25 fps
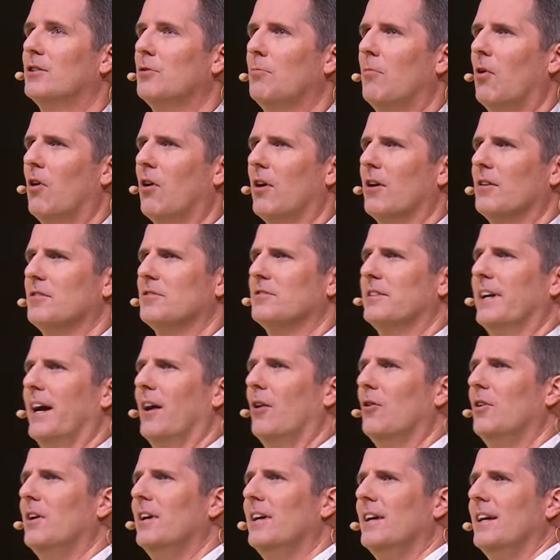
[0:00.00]
to Mars.
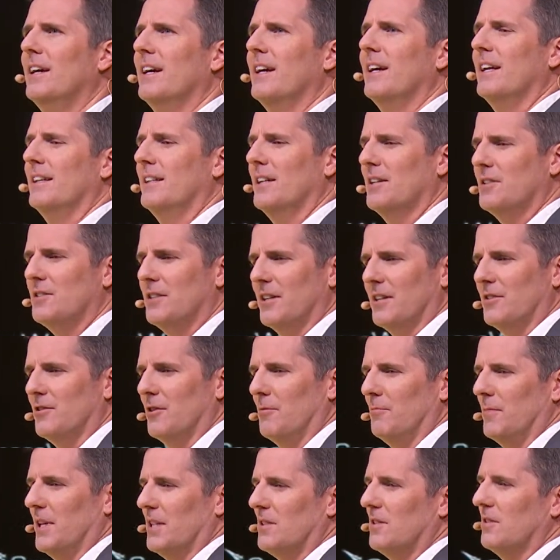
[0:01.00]
Now, this
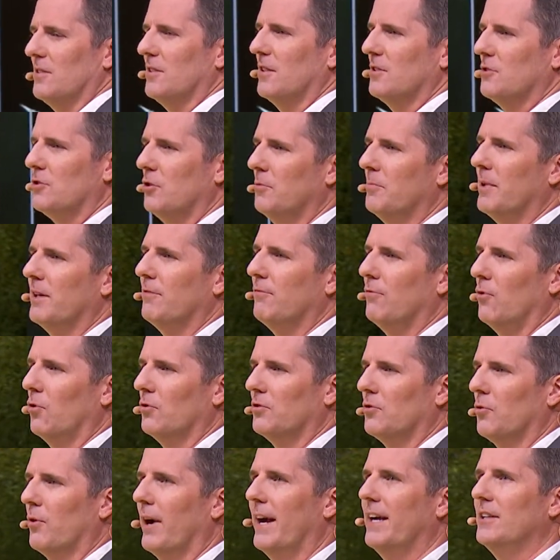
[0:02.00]
system, this is assuming
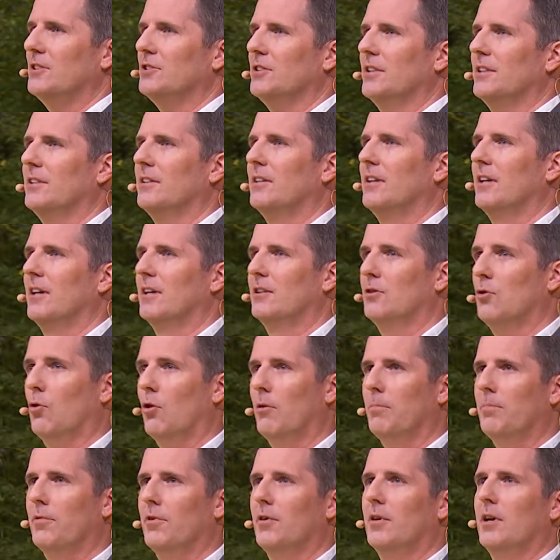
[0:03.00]
full duration
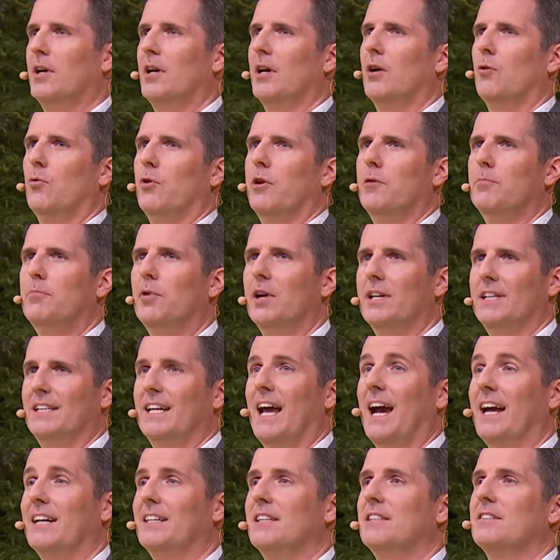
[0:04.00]
torpor. We'd put
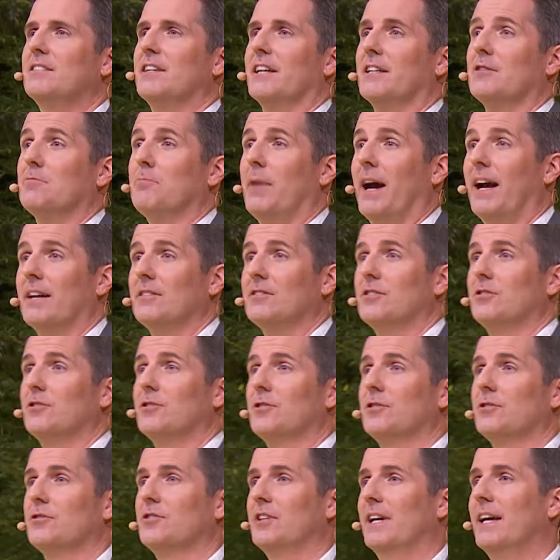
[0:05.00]
96
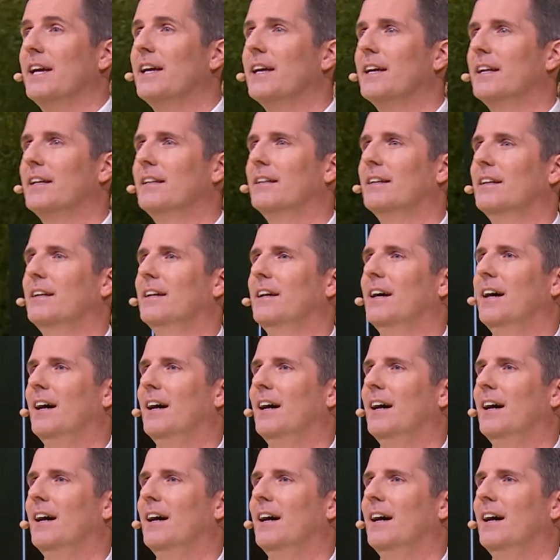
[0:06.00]
passengers in,